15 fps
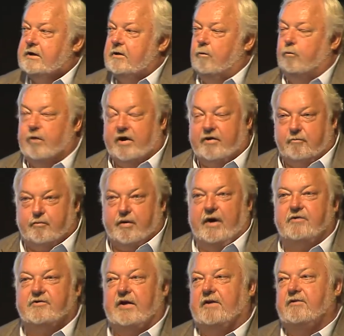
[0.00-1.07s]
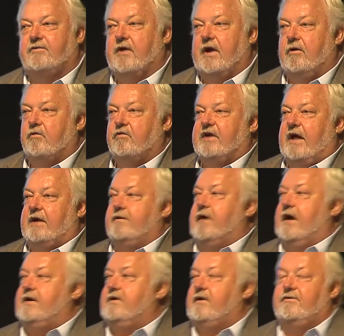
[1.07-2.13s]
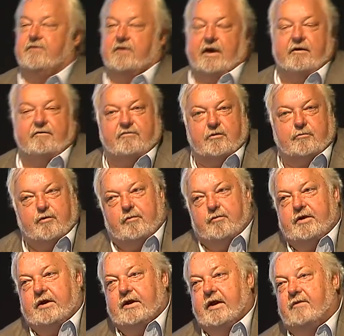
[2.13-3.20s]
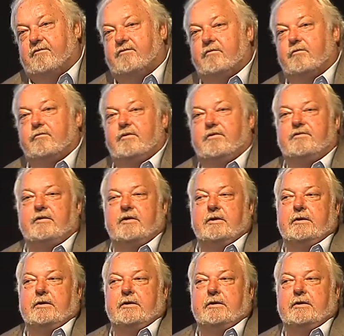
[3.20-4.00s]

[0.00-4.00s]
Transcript: One of the projects that I looked at 10 years ago for the Property Council was